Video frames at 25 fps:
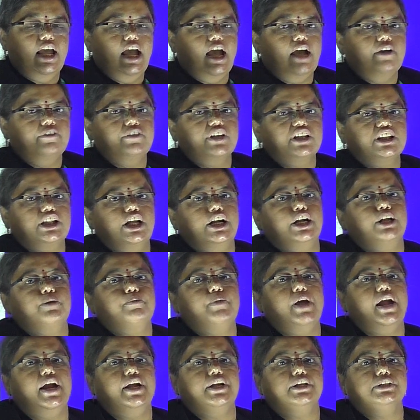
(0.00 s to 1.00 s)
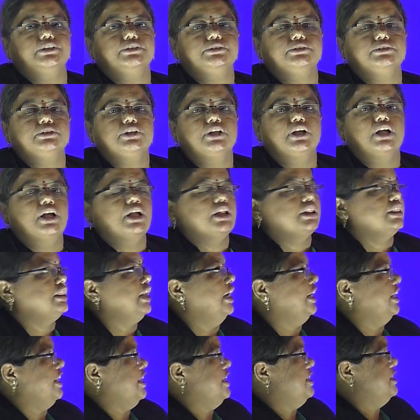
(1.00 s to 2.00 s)
having the demand,
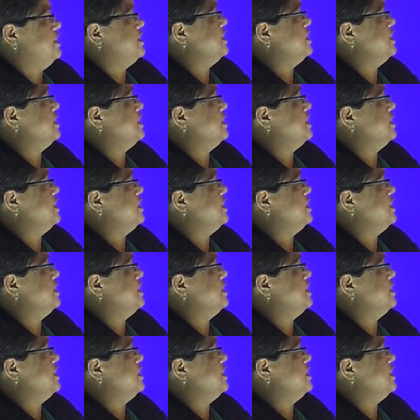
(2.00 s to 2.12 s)
that is